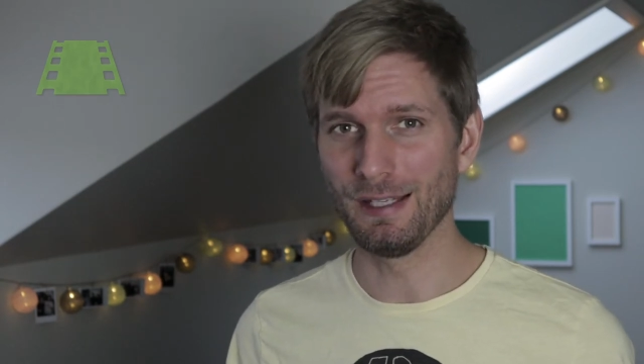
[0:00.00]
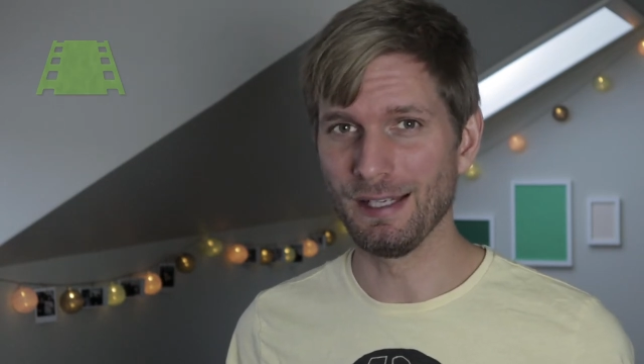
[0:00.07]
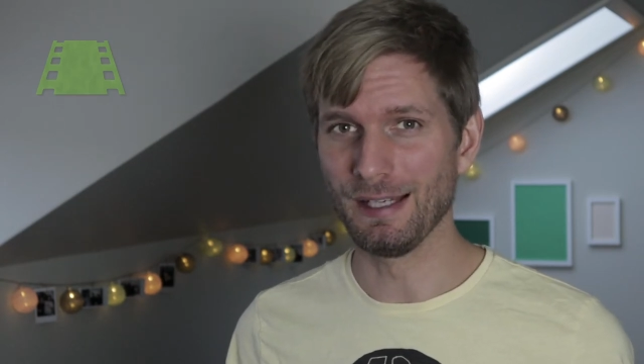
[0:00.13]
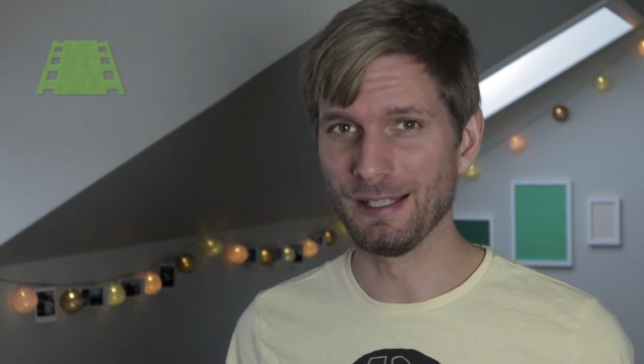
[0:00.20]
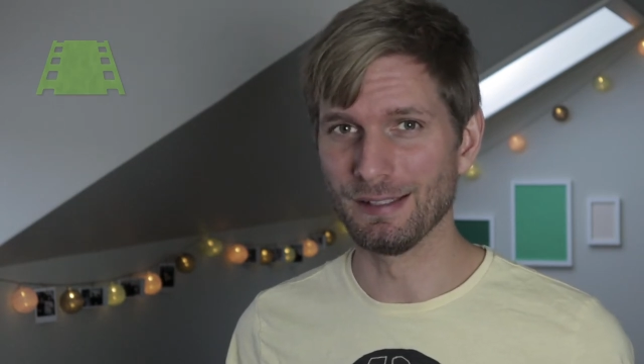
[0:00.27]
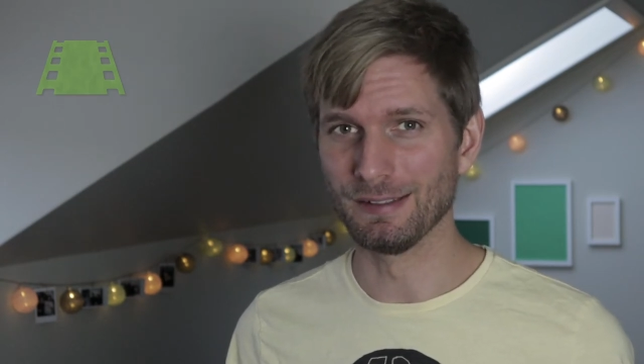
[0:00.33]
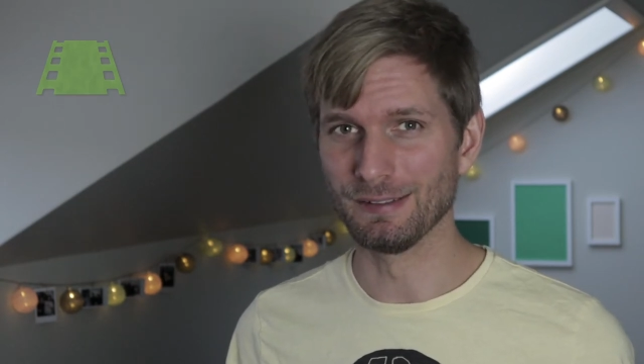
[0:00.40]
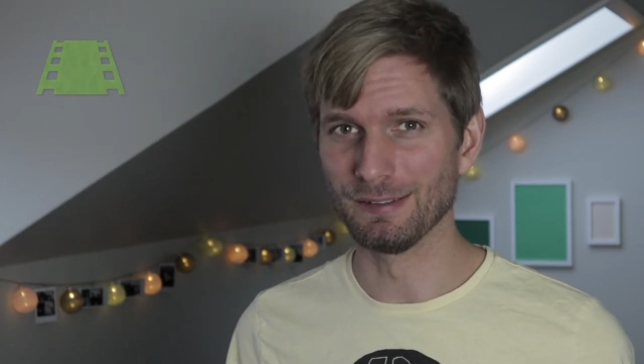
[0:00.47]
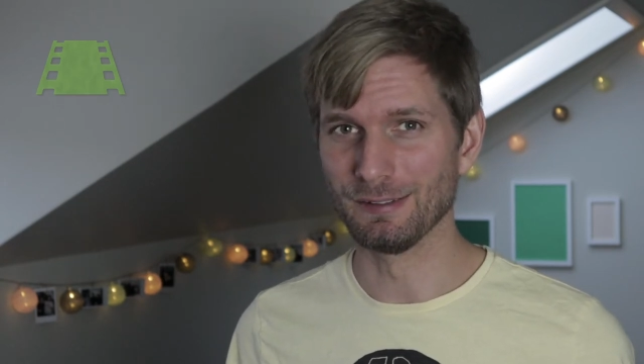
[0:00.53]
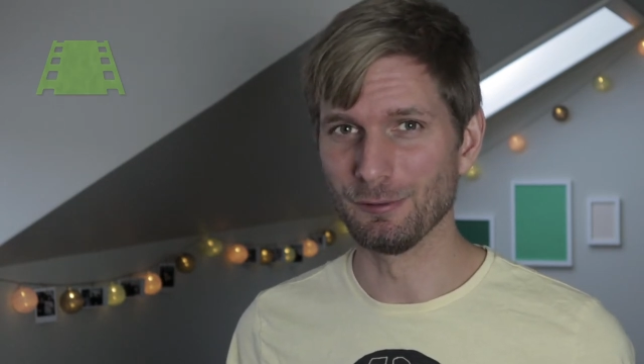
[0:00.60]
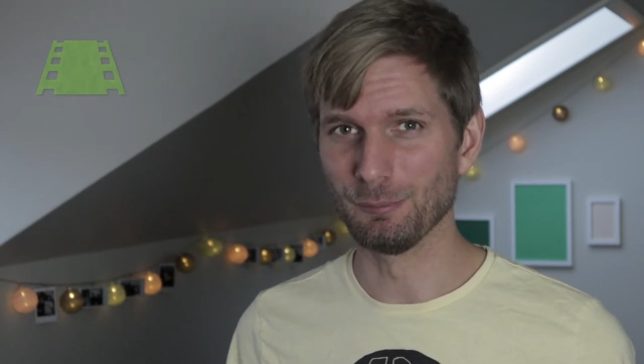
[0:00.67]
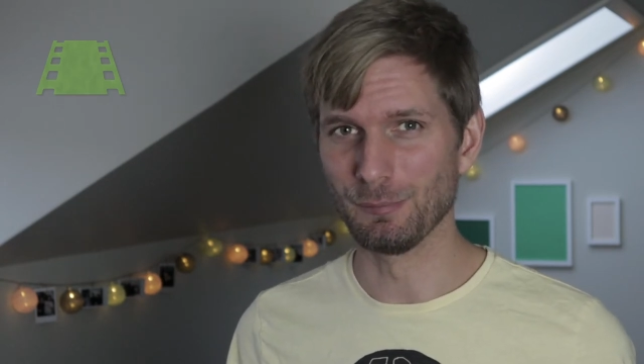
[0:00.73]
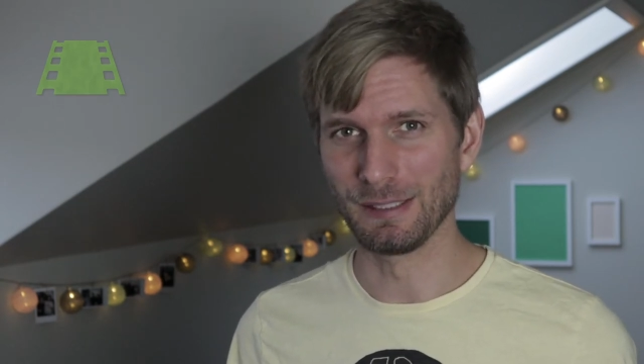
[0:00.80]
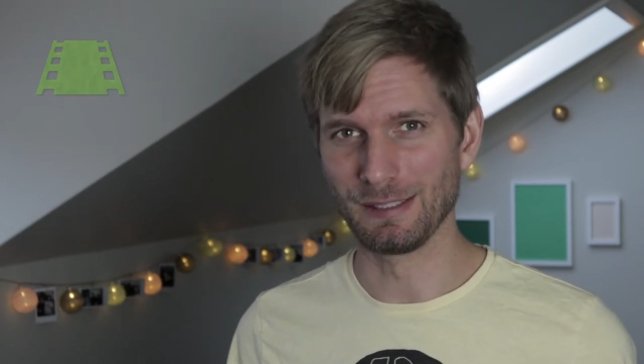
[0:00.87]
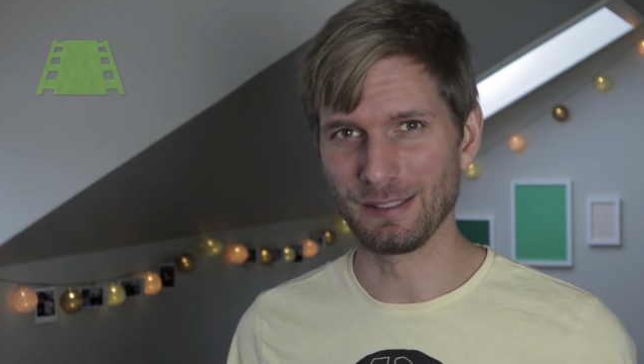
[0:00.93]

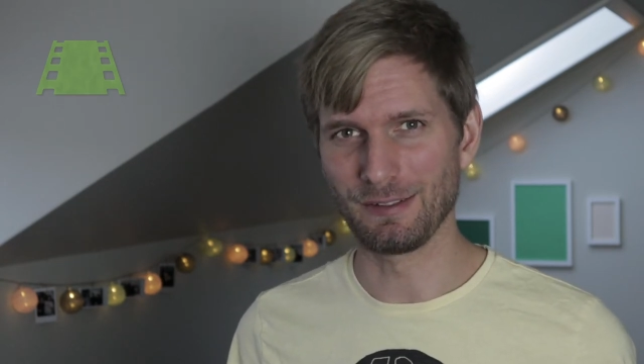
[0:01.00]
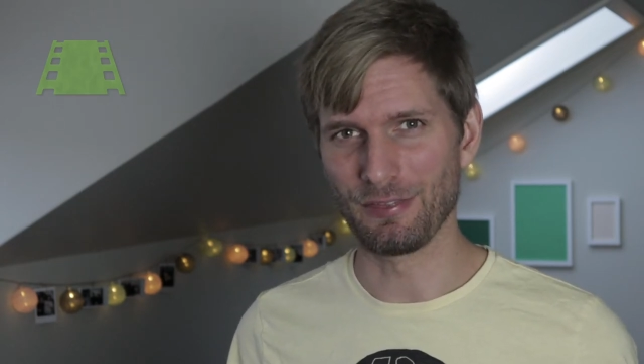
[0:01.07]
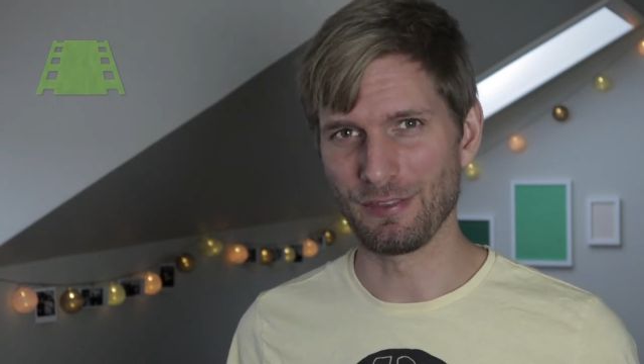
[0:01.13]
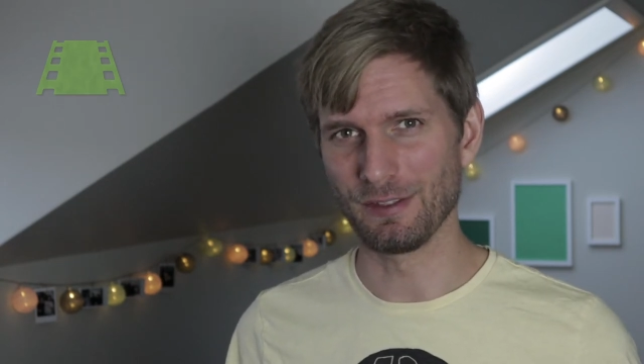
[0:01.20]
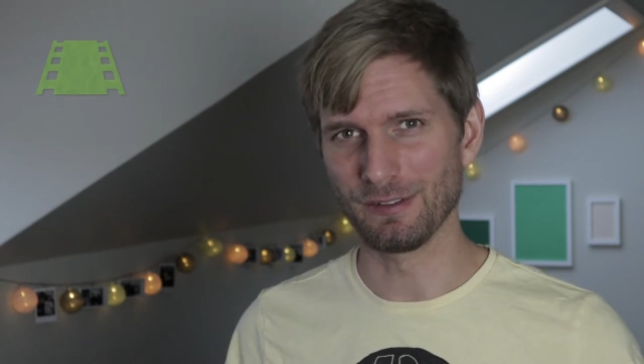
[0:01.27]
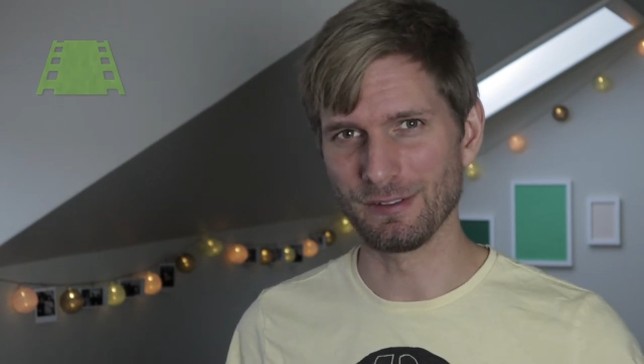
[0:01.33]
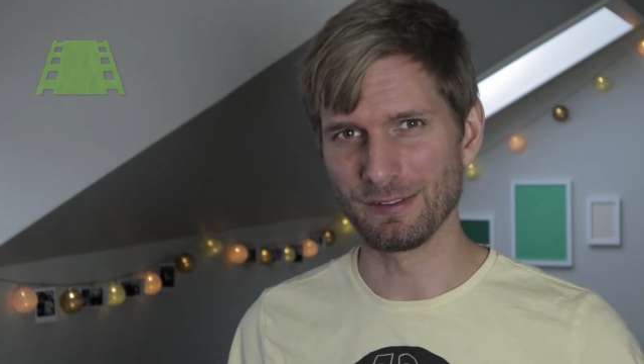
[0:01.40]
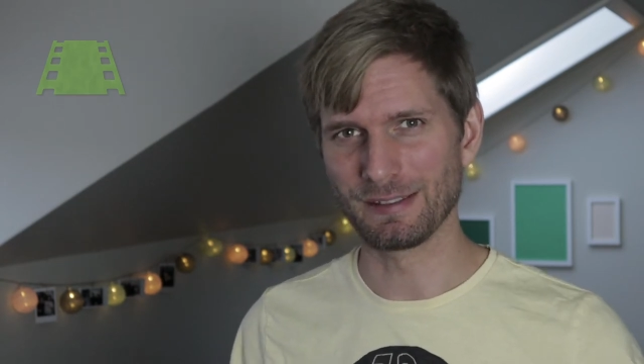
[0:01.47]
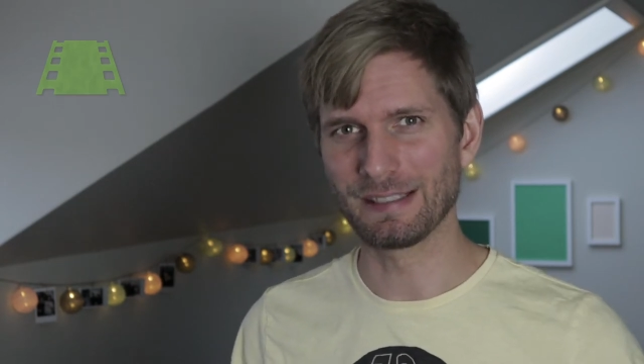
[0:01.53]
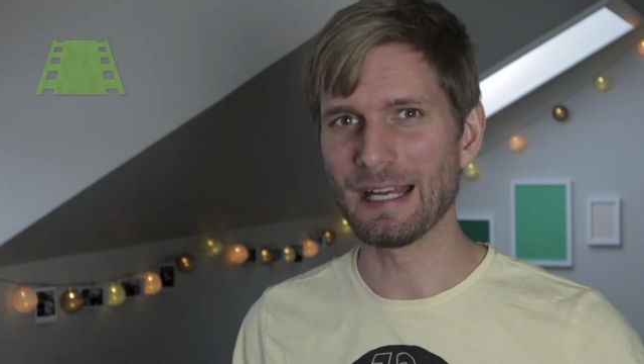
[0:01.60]
and make the